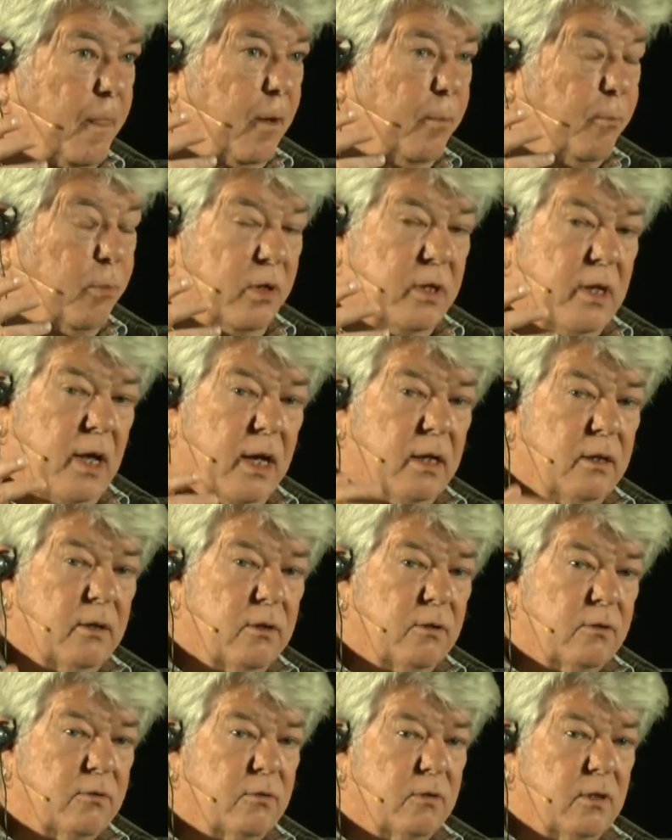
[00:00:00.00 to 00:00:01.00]

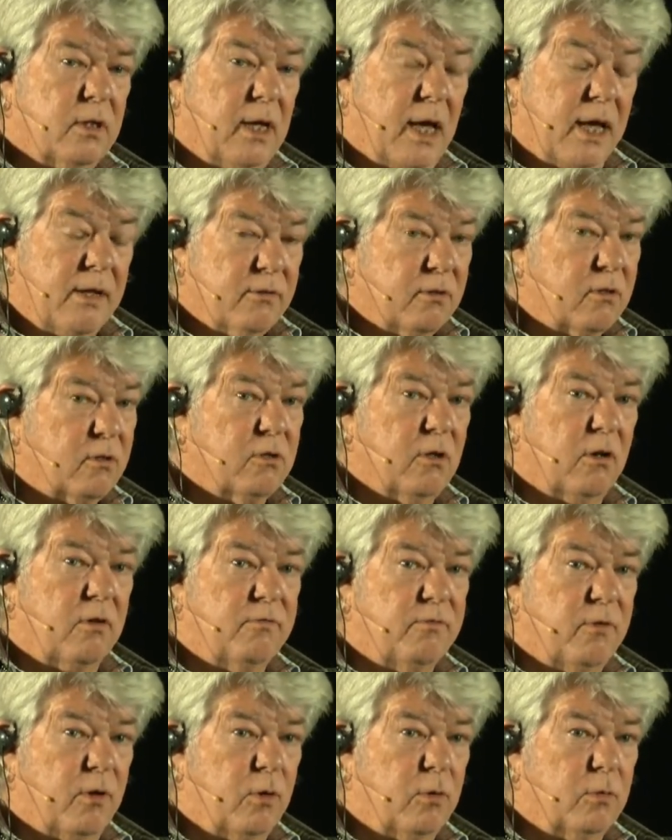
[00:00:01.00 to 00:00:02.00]
protagonist, he has a cell
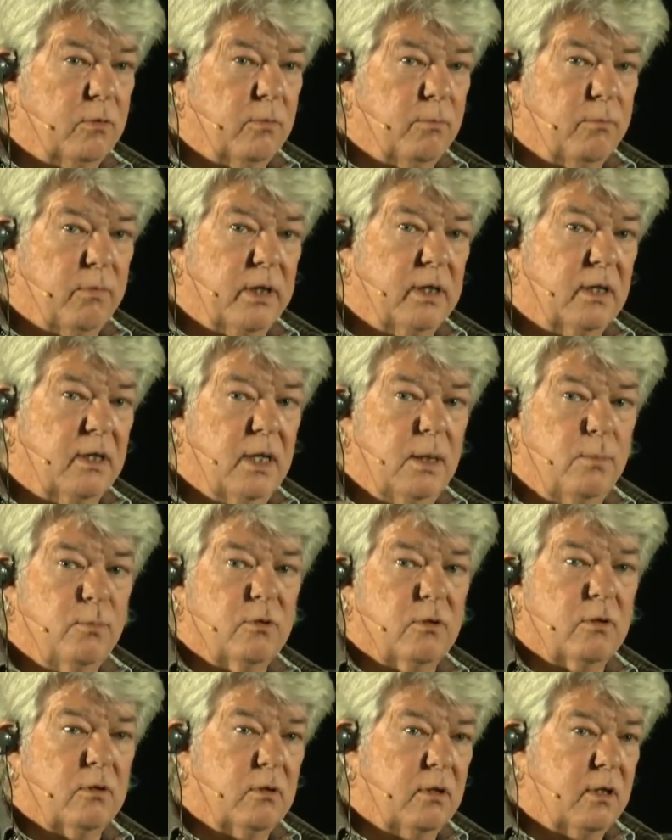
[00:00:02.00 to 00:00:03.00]
phone, but he
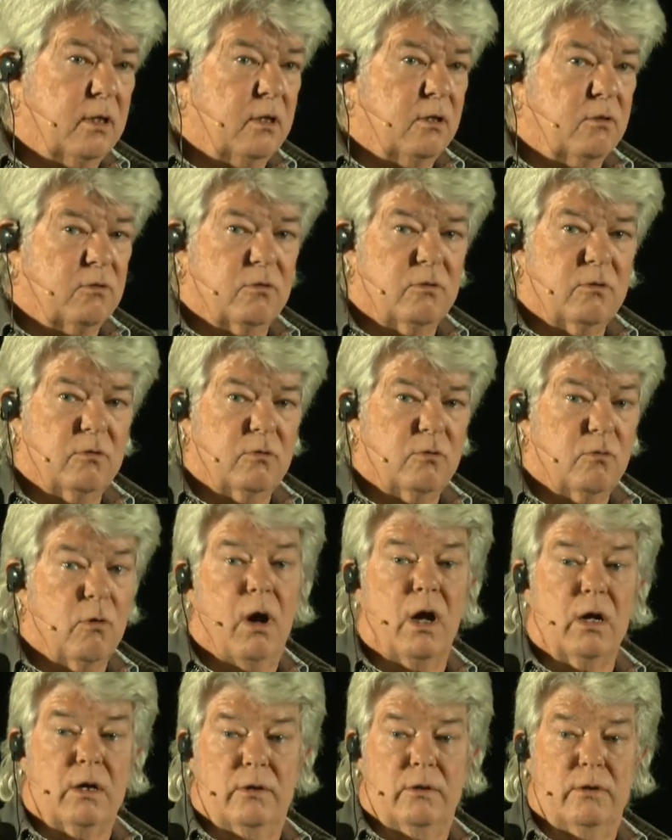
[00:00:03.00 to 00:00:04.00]
keeps it in his
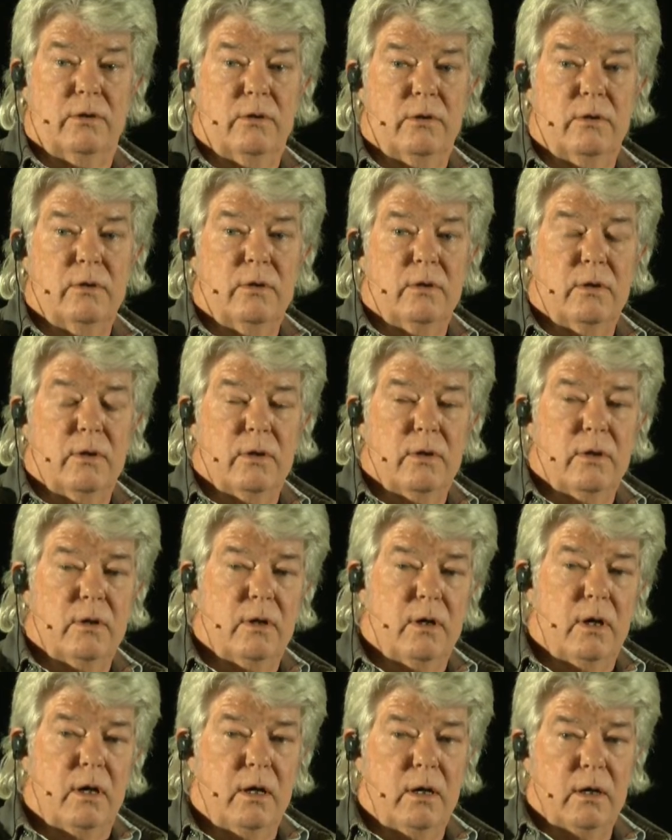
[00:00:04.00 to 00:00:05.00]
truck,
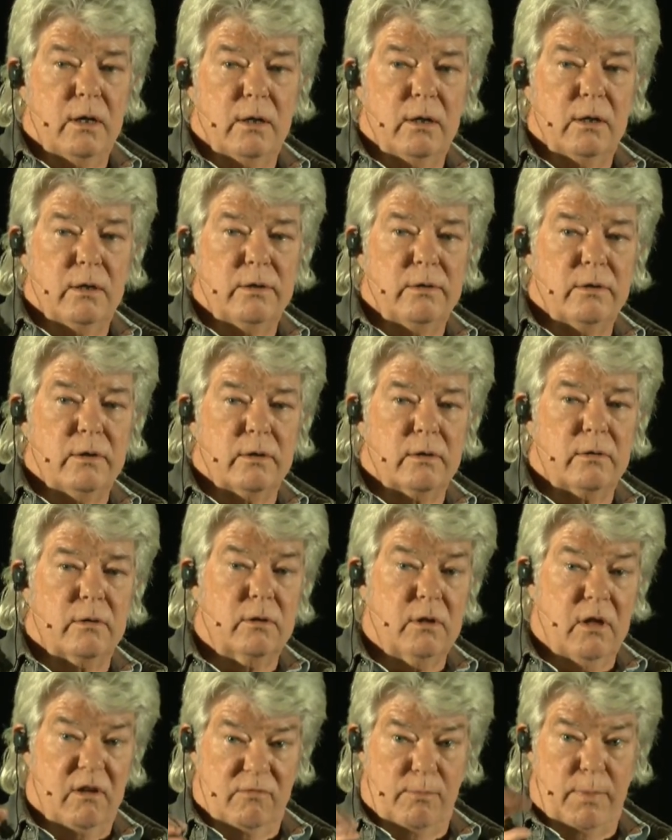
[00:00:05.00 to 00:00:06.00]
in the
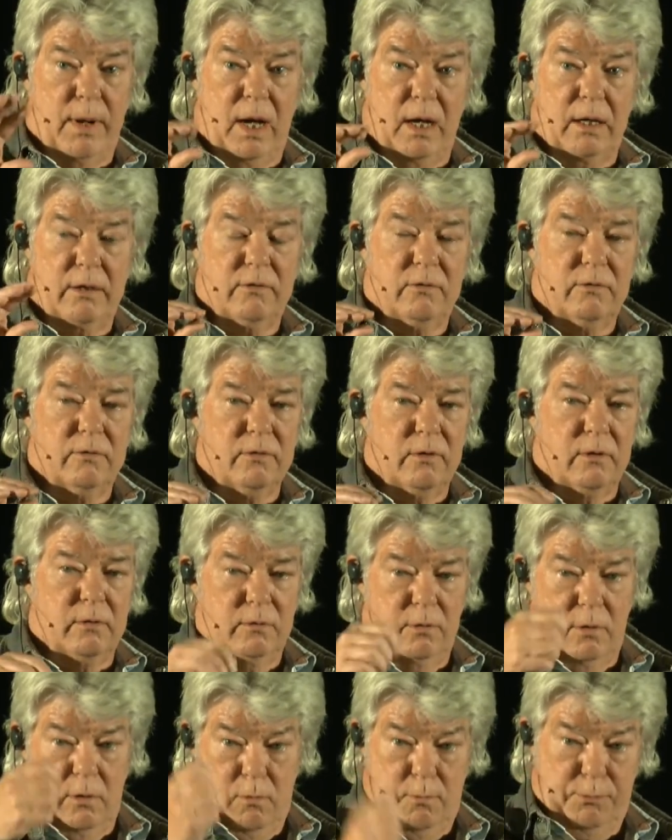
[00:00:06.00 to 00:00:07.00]
glove box,
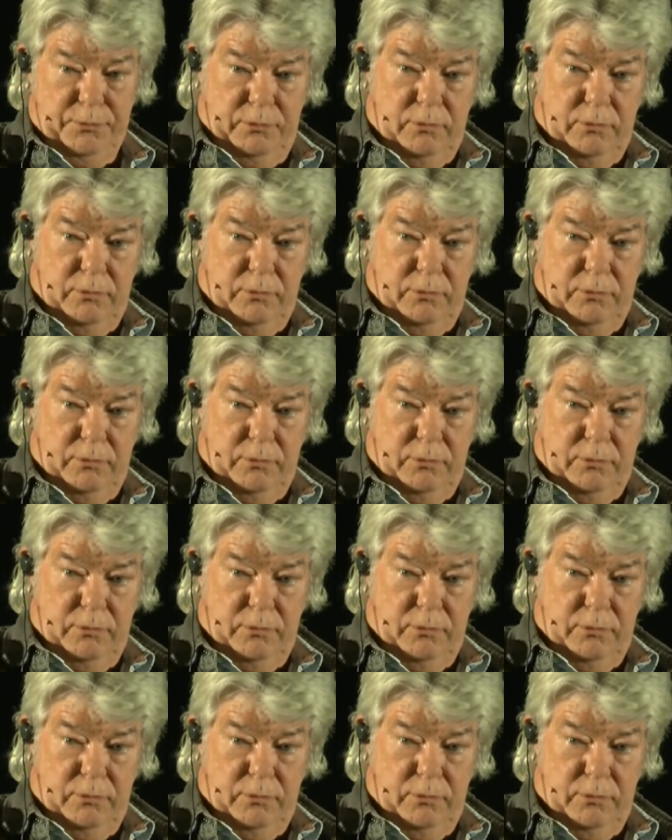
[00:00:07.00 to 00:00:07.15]
you know.